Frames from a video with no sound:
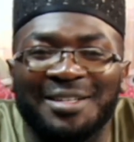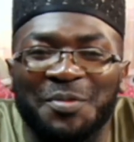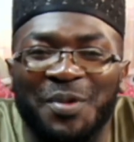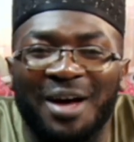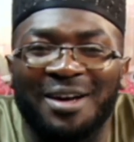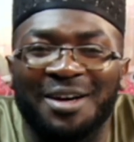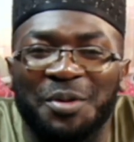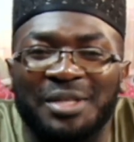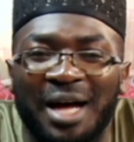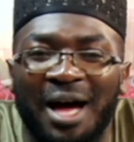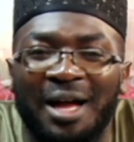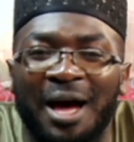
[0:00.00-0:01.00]
tabaraka wa
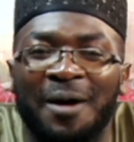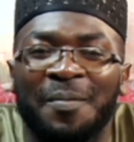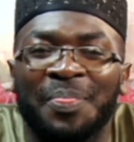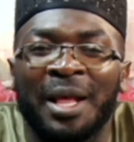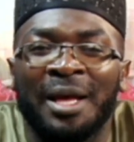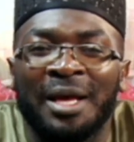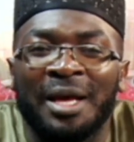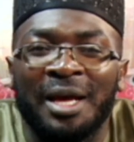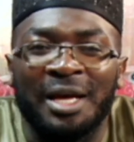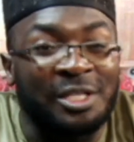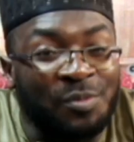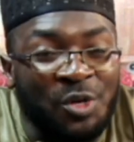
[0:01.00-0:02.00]
ta'ala.
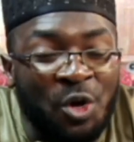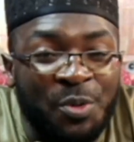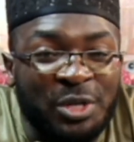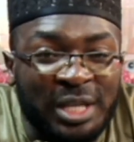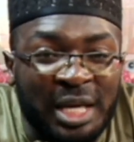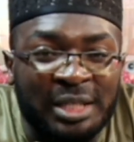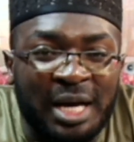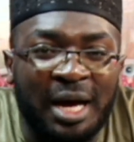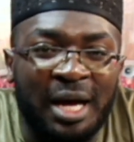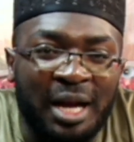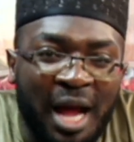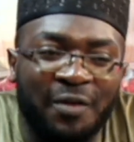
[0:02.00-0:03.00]
It is me, your presenter,
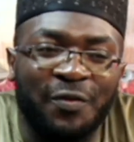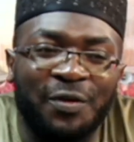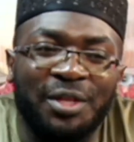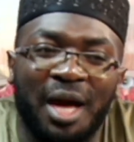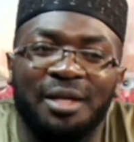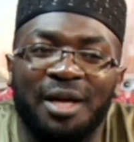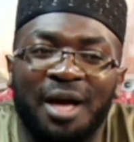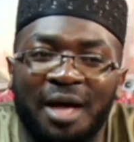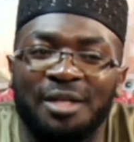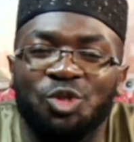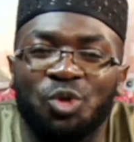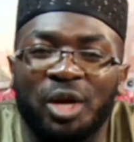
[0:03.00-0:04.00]
Al-Hafidh Ali
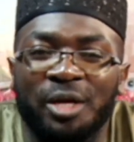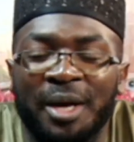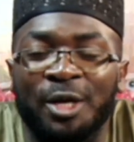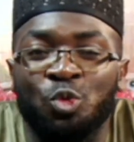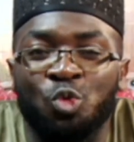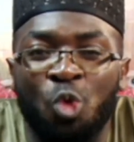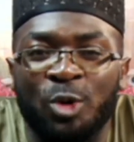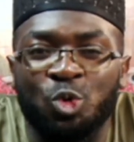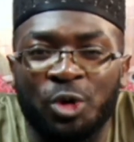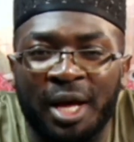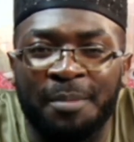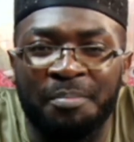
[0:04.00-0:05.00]
Ali Sulaiman
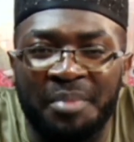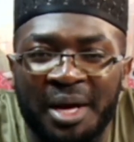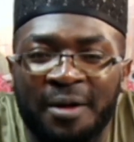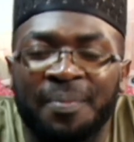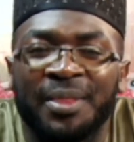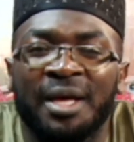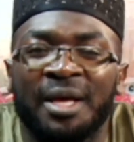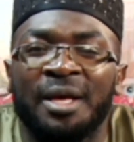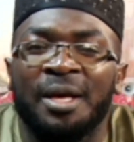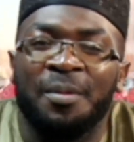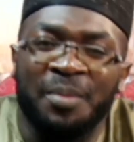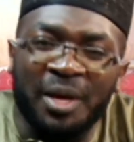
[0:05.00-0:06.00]
Warubembe.
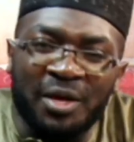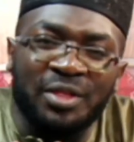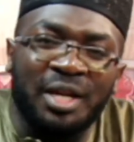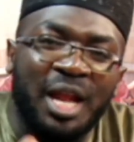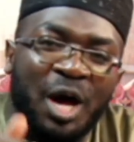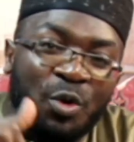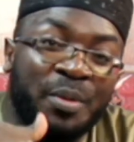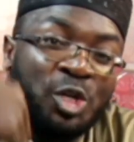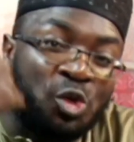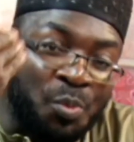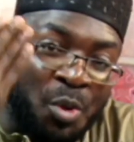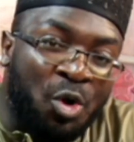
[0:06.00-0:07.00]
Bi'idnillah, we
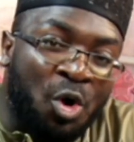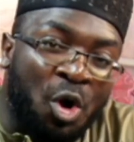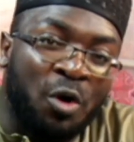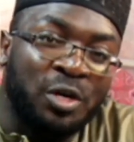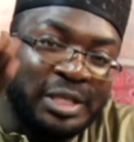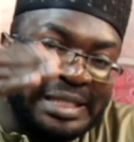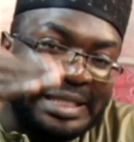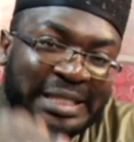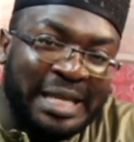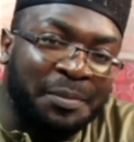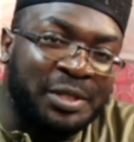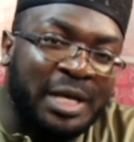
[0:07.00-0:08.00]
meet tomorrow,
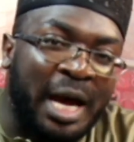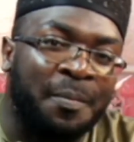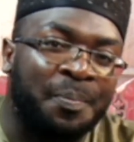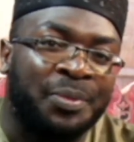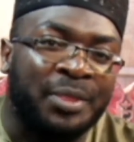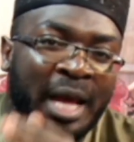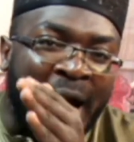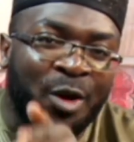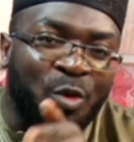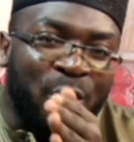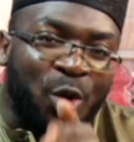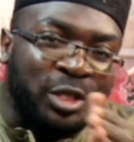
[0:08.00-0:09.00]
same time,
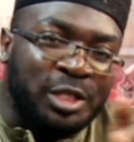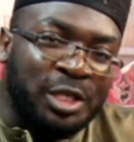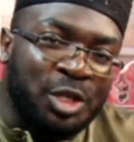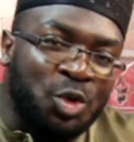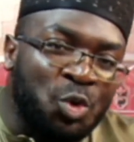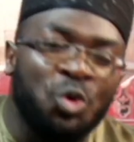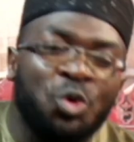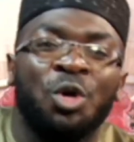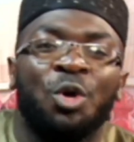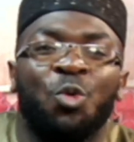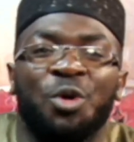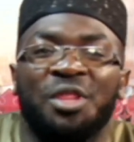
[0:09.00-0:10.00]
and we continue
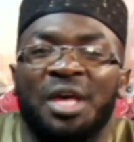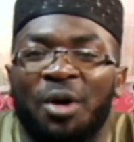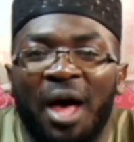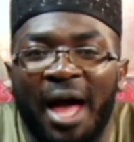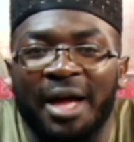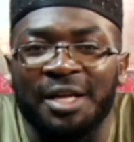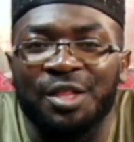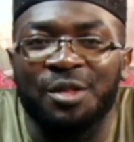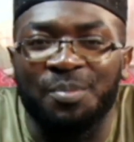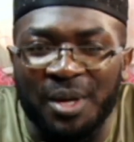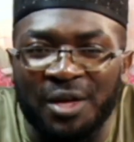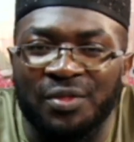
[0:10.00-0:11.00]
with our hadith
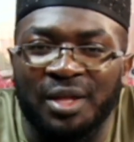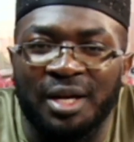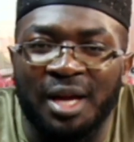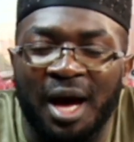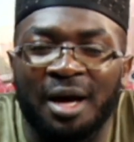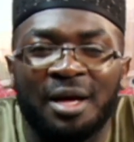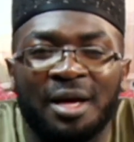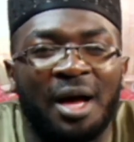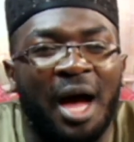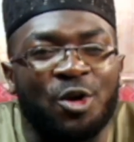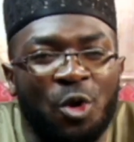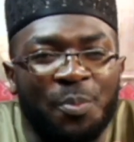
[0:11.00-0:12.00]
bi'idnillah.
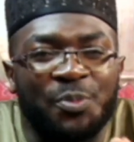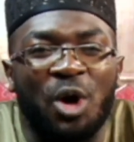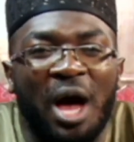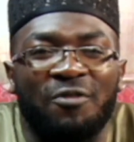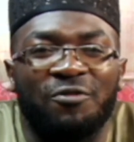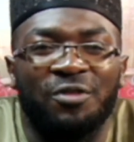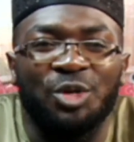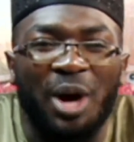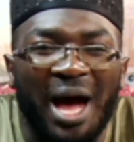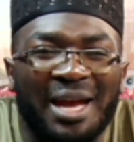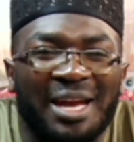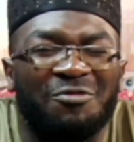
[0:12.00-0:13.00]
I hope you have you
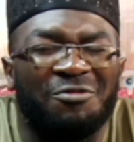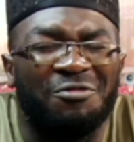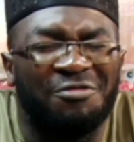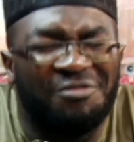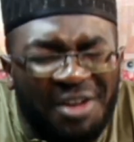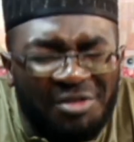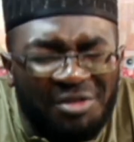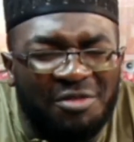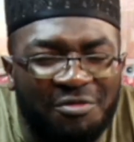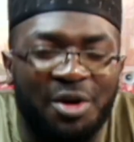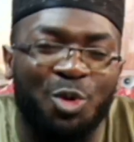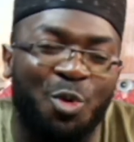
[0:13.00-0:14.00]
had a very,
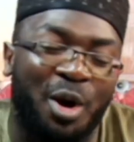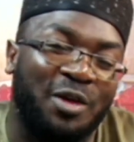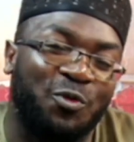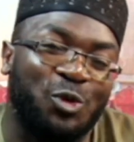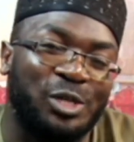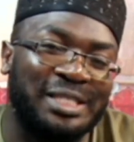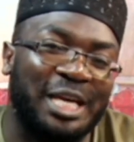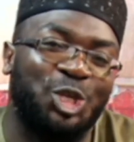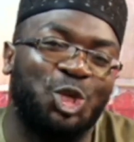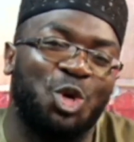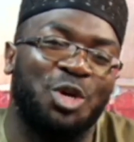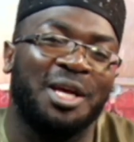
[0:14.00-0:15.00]
very wonderful
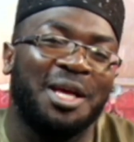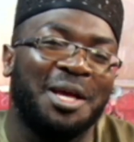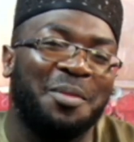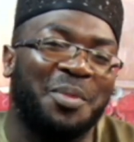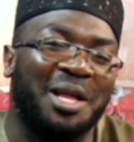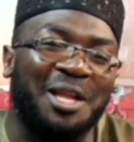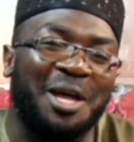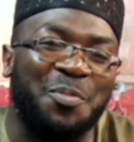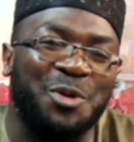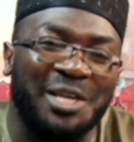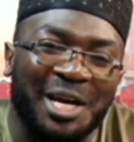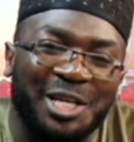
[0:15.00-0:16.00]
session. May Allah
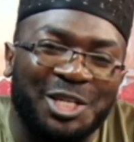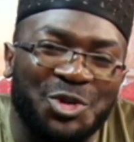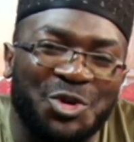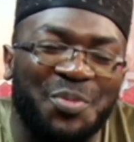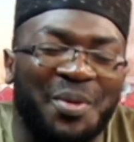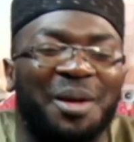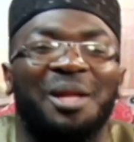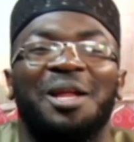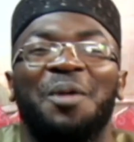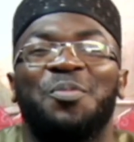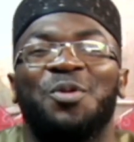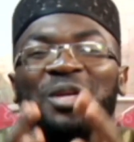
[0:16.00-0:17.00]
protect you. May
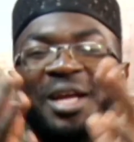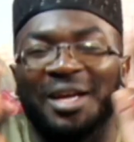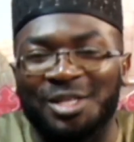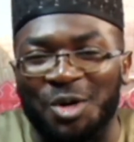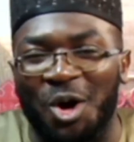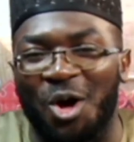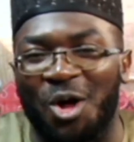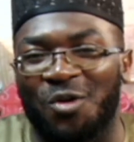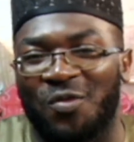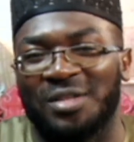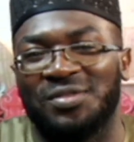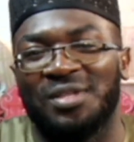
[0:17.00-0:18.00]
Allah protect all
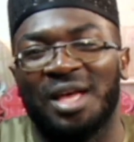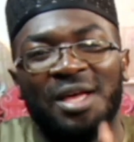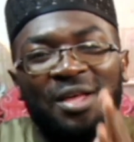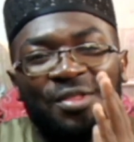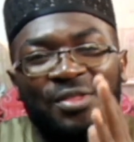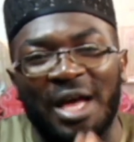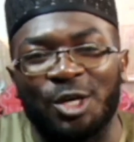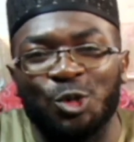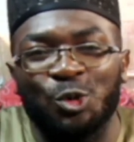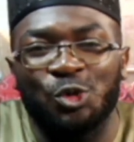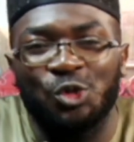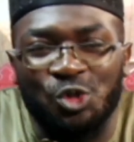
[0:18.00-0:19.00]
of us. Thank
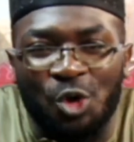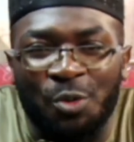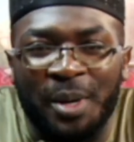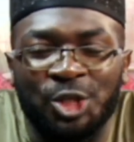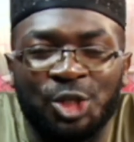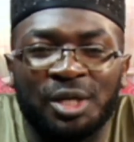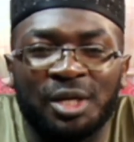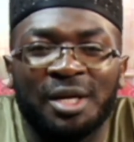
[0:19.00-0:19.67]
you so much.